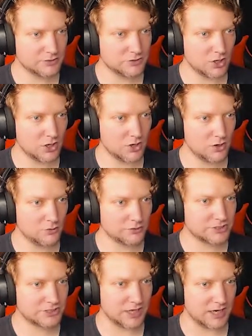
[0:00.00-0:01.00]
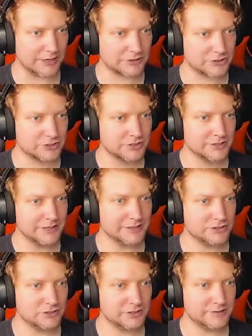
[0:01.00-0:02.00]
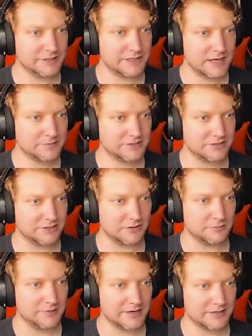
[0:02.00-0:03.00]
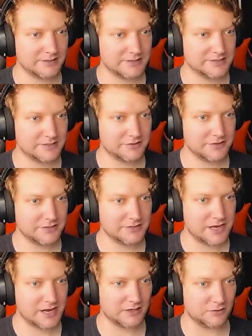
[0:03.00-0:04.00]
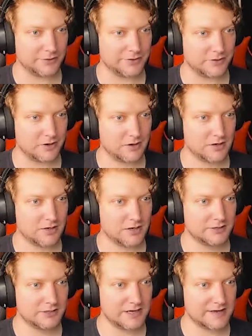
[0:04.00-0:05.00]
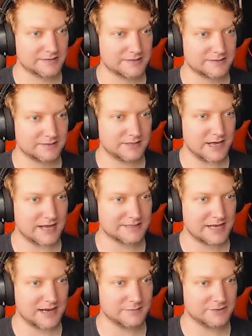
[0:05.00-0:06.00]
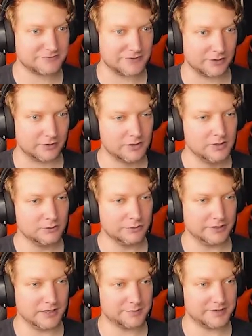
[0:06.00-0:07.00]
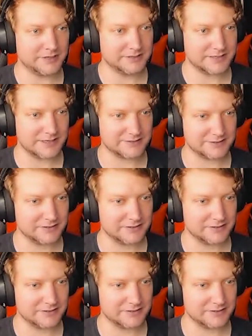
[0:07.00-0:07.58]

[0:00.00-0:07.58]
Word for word: Don't Touch is to be kept in an hermetically sealed container with an argon gas atmosphere when not being tested.